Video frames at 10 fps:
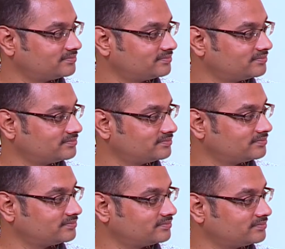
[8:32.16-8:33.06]

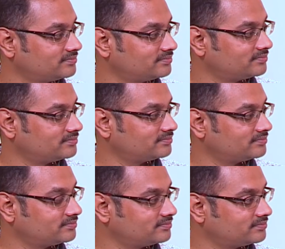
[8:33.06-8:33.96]

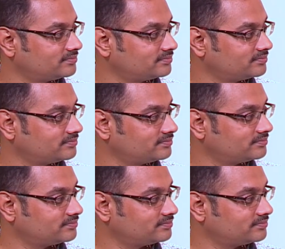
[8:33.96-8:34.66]
[no speech]